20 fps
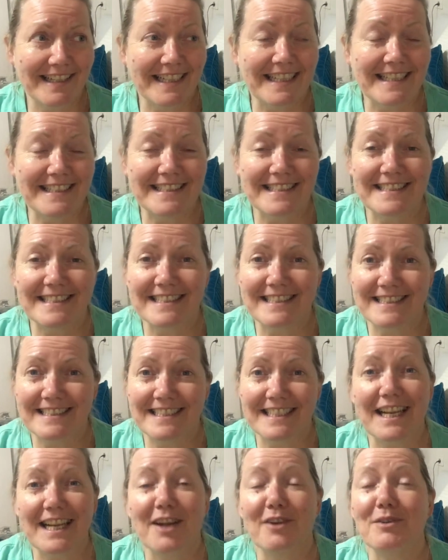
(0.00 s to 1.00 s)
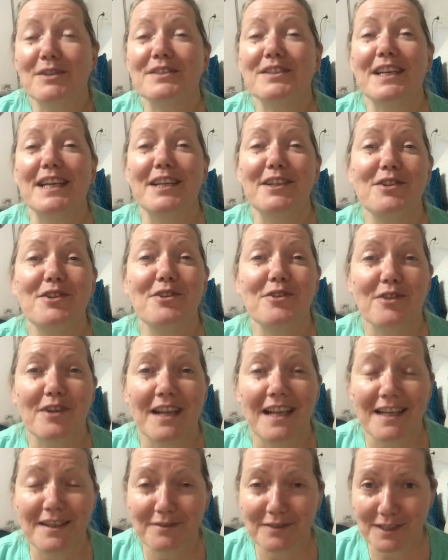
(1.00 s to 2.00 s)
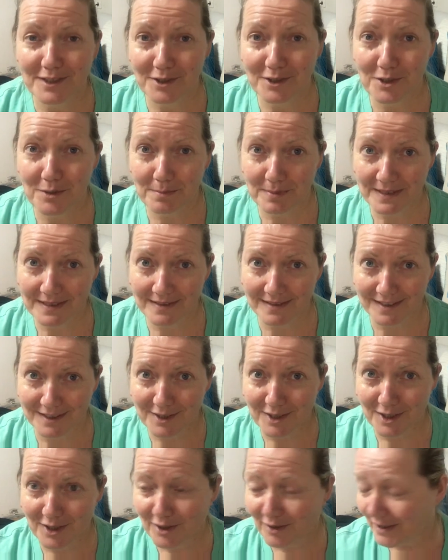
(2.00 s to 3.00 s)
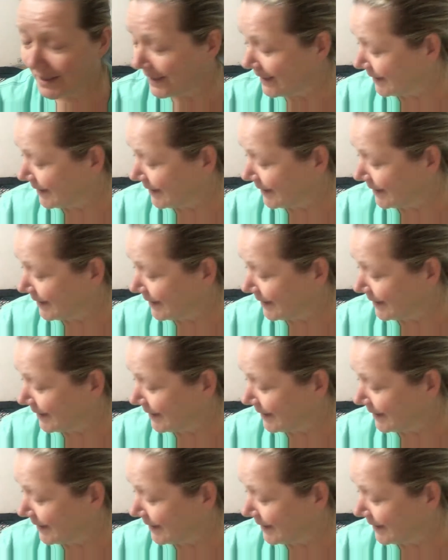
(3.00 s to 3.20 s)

scenarios in your life and in your business. All right,